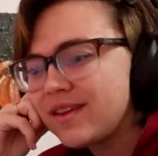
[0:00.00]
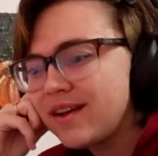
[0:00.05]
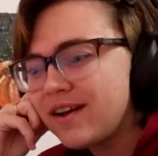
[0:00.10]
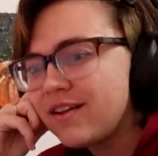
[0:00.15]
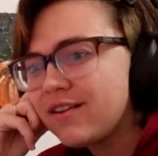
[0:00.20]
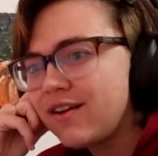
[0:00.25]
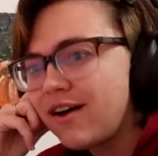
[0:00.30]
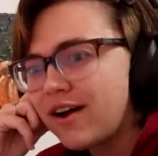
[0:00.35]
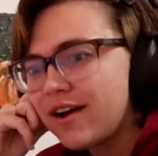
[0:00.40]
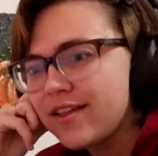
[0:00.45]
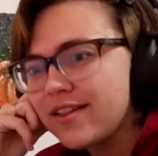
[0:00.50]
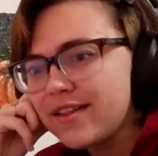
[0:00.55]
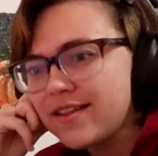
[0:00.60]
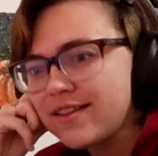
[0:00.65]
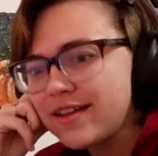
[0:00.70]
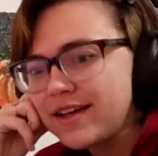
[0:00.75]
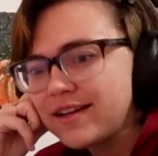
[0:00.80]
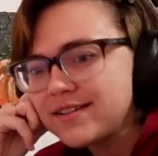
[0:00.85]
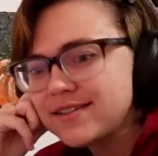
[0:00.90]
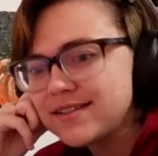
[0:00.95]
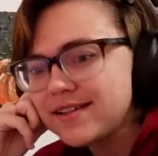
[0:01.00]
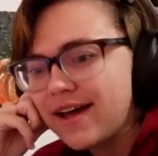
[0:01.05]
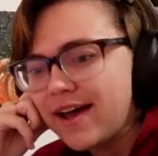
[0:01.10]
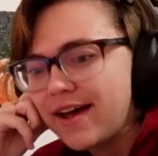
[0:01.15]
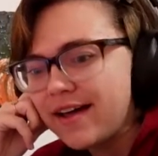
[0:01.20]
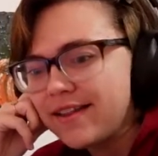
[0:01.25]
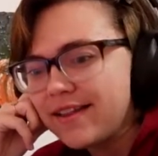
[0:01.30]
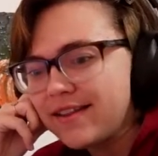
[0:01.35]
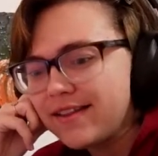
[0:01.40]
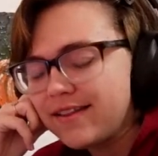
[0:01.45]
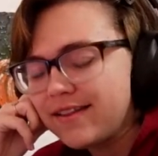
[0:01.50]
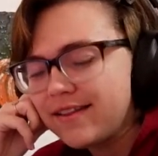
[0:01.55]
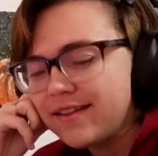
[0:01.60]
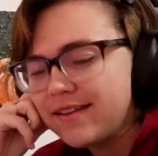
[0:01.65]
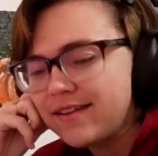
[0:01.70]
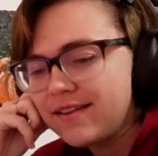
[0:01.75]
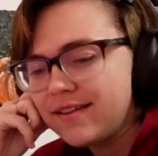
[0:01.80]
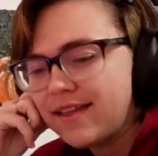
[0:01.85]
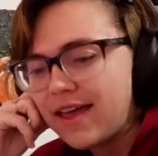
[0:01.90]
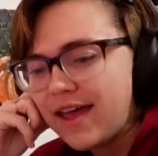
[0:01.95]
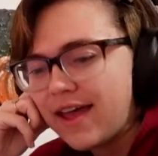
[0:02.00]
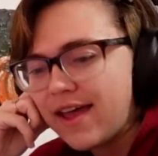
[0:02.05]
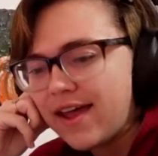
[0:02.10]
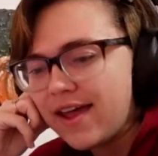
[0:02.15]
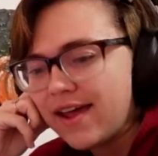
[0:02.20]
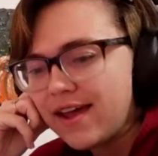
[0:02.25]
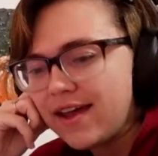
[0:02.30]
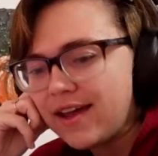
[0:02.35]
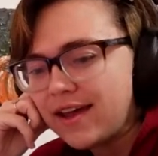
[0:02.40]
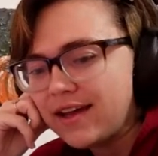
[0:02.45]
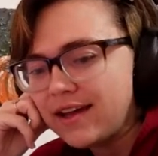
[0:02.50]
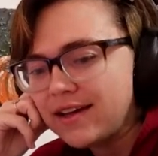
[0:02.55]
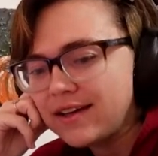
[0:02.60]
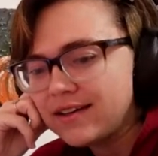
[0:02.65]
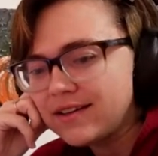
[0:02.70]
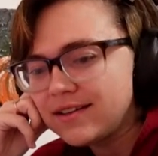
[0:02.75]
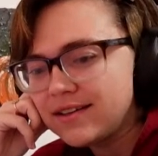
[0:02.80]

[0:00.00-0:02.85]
a lot of the things that they